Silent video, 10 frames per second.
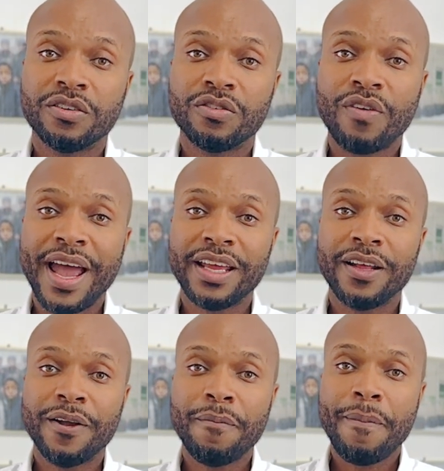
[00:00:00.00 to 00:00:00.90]
right?
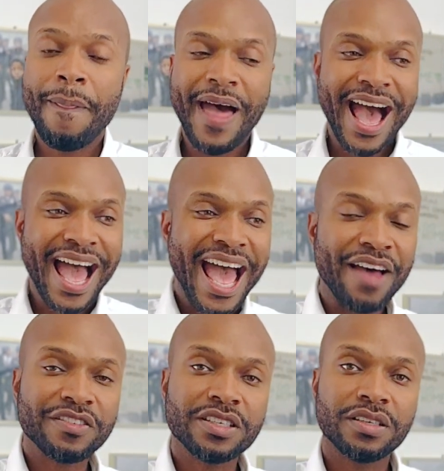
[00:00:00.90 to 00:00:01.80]
I
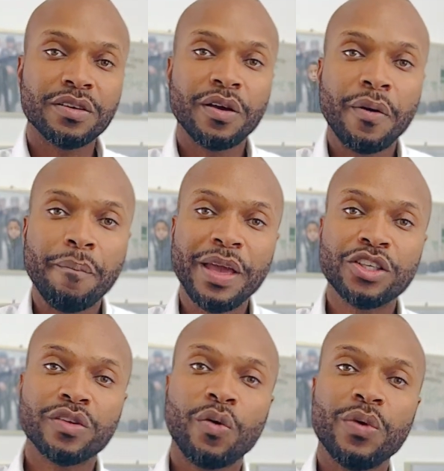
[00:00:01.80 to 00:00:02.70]
have to make
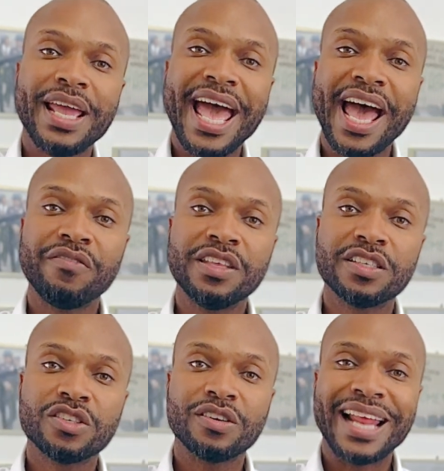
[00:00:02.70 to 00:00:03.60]
sure that we have
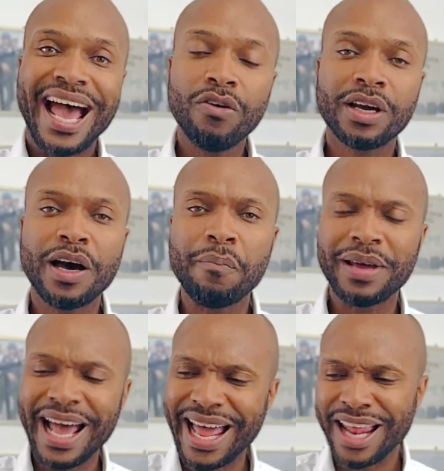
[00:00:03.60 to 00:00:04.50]
this certain outcome,
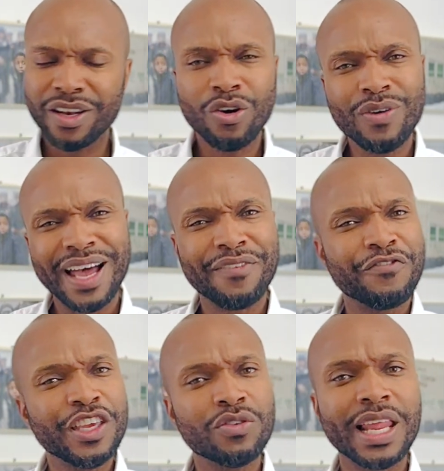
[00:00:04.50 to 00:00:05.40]
but I know I
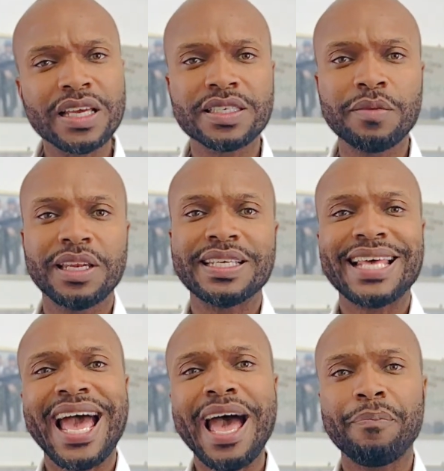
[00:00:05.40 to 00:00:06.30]
feel like something is
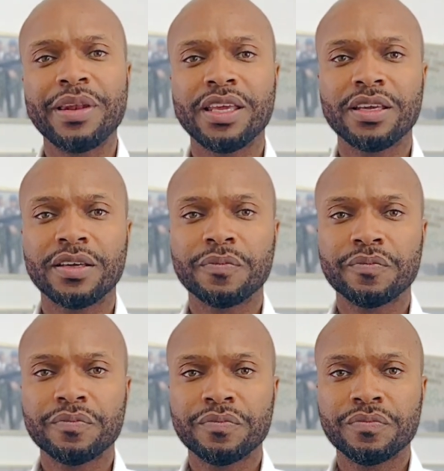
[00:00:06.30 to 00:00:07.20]
happening.
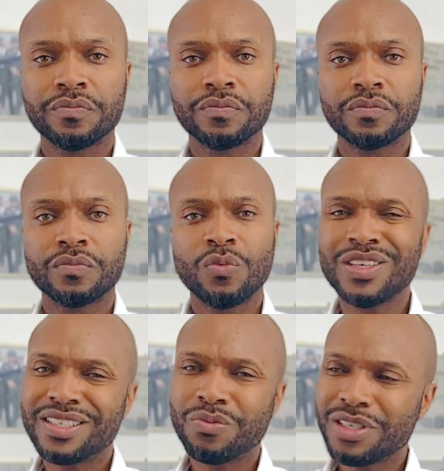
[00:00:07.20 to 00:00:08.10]

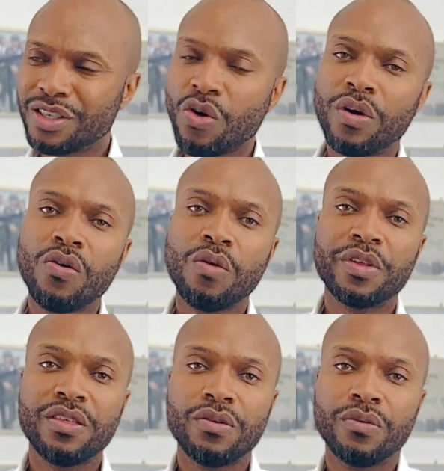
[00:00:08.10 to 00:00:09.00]
What's going on
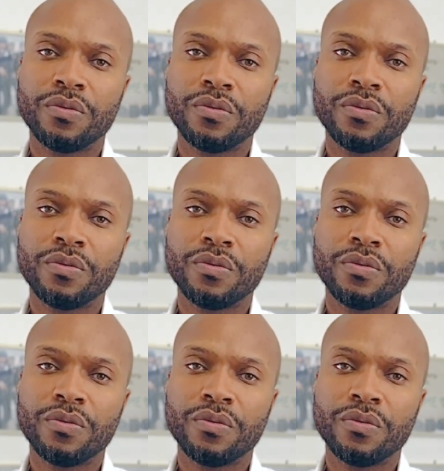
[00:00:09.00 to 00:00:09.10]
with you?